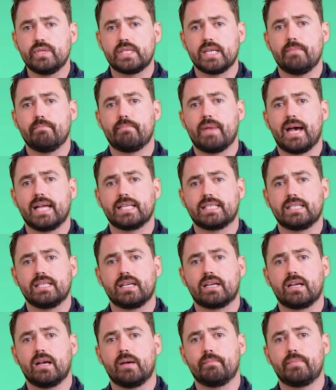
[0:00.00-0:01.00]
impacting the
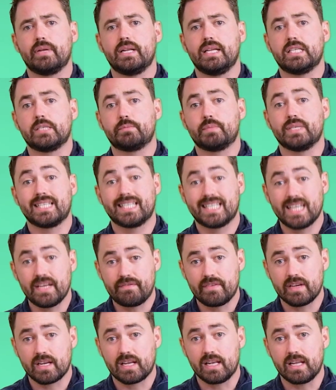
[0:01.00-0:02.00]
company
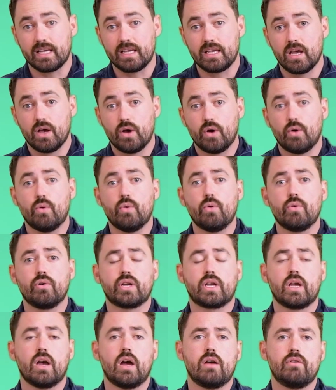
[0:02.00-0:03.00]
specifically or
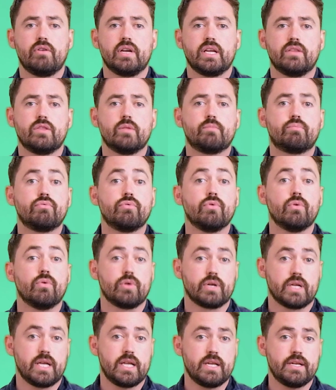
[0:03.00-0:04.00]
occurring in the
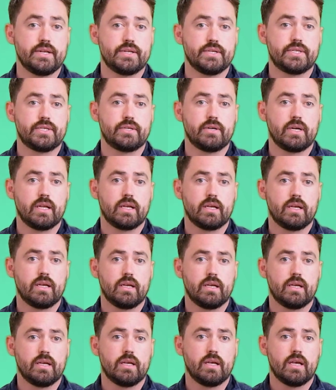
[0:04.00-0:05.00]
broader industry.
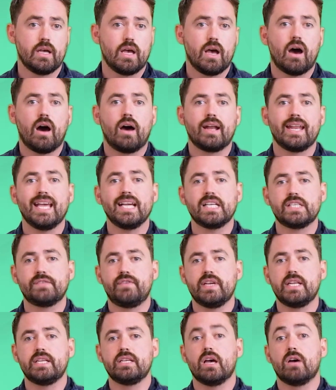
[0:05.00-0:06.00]
Our next
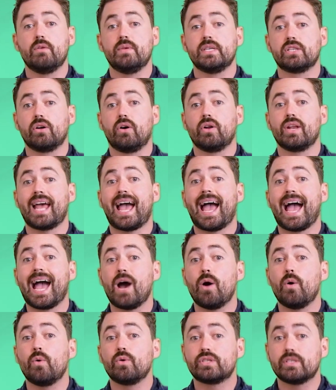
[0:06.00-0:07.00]
video is on
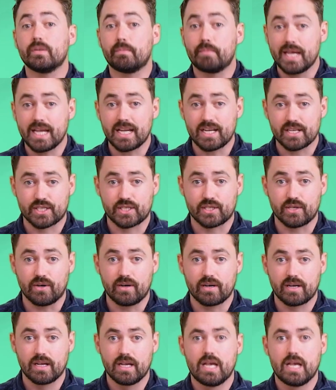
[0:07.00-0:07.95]
how to pick a stock,